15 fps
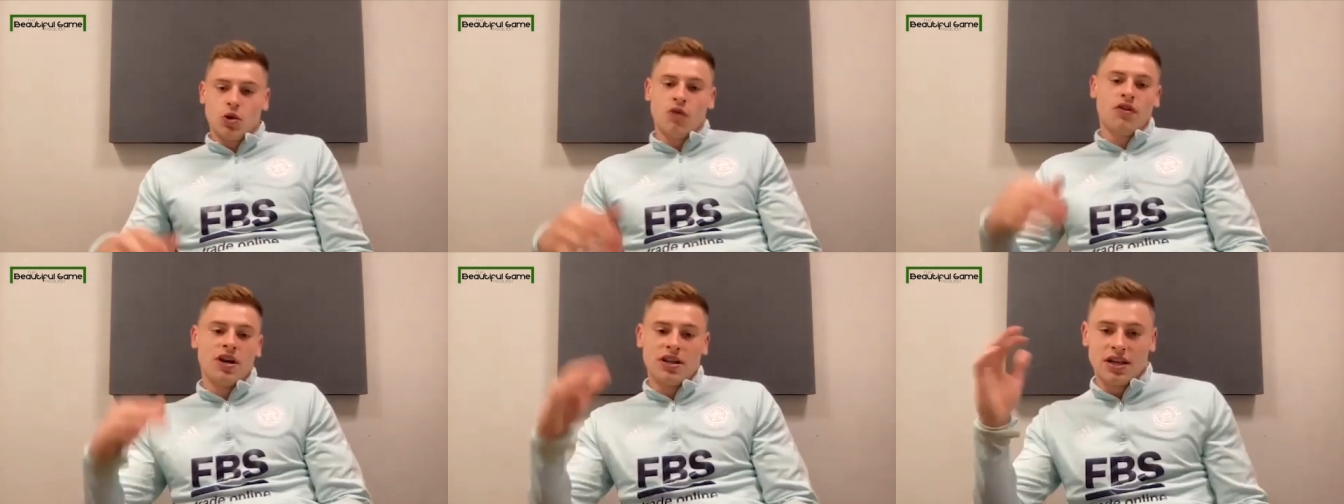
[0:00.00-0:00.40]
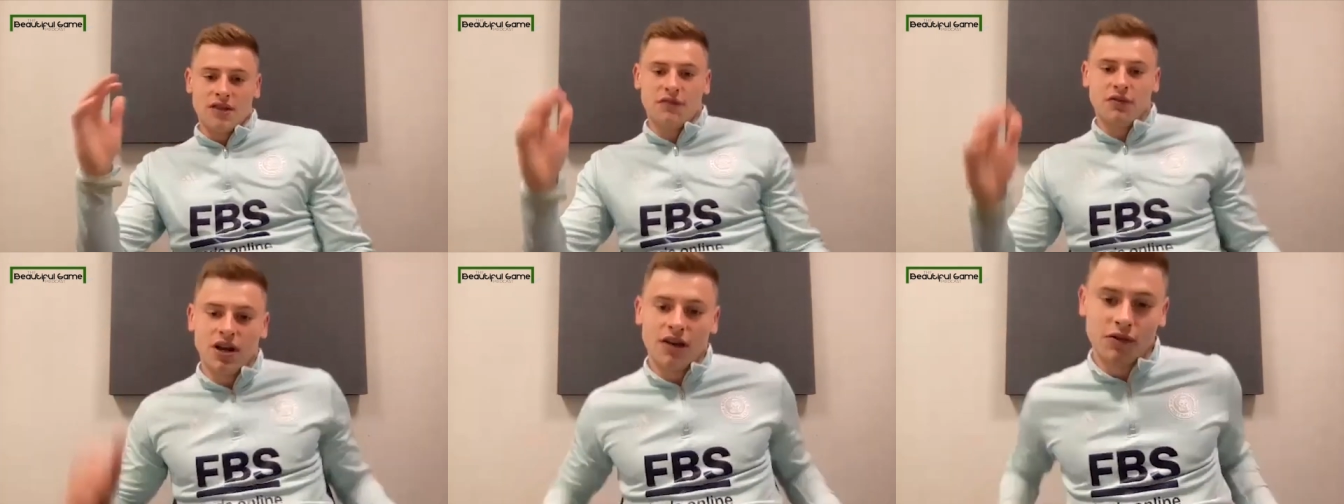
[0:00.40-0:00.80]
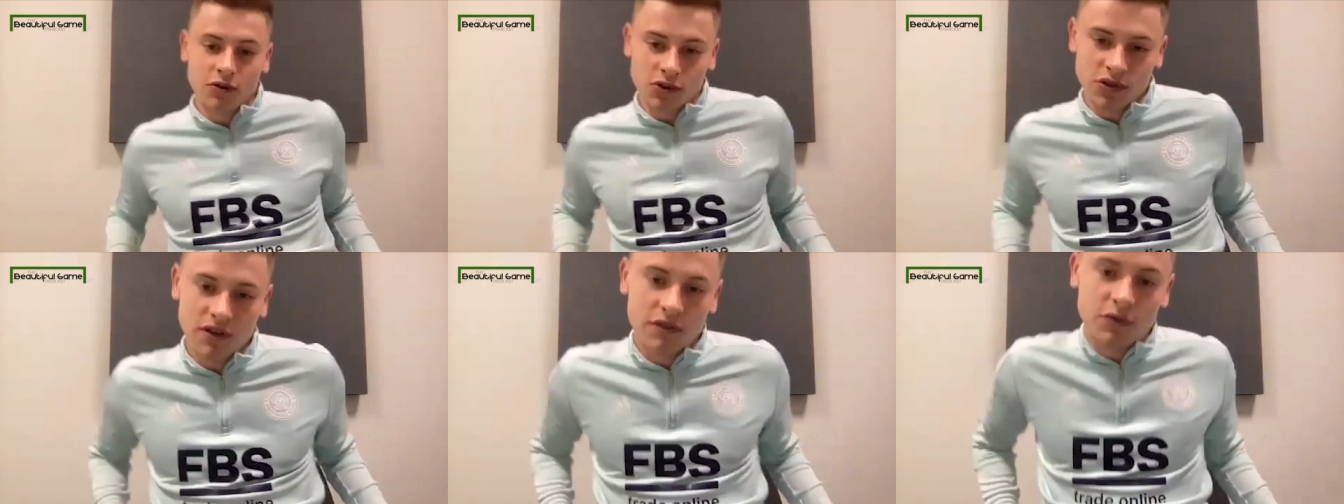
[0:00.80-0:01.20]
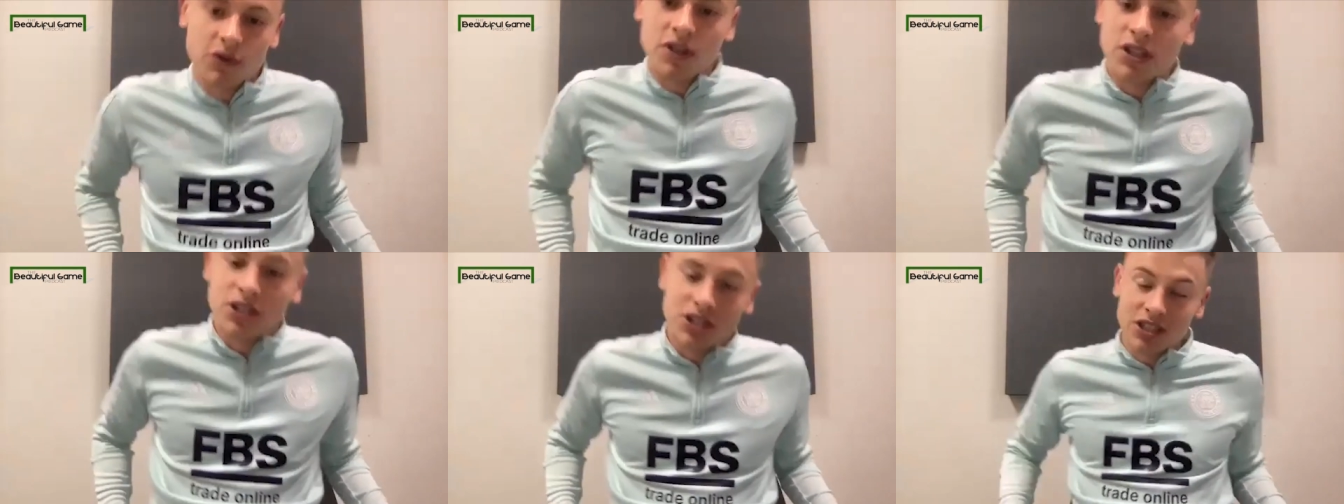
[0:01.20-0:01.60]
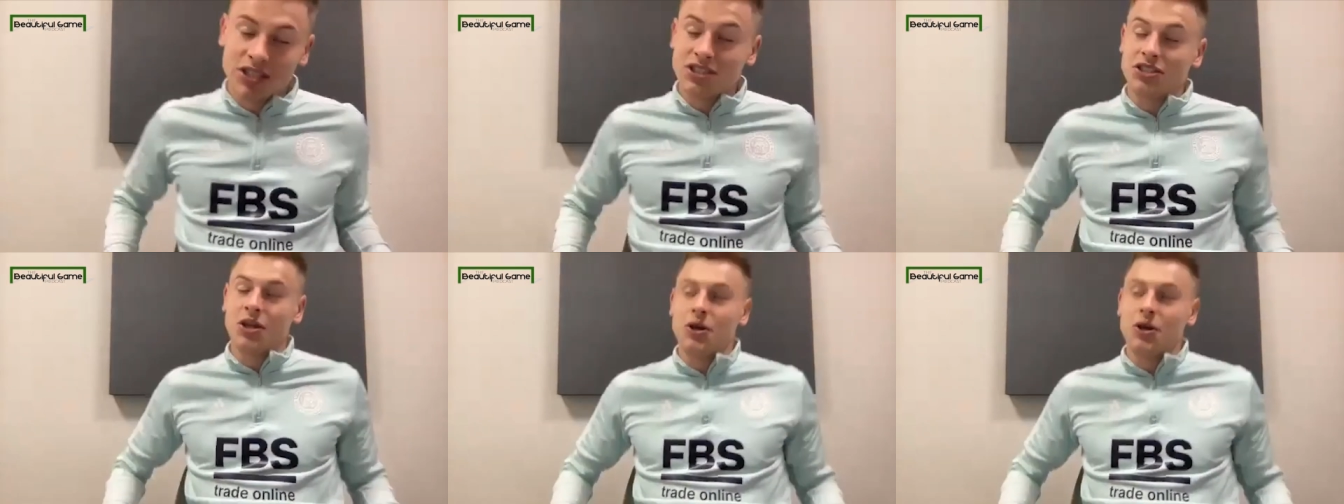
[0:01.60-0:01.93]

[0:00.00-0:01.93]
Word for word: they look sort of on a different level yeah. to everyone this year.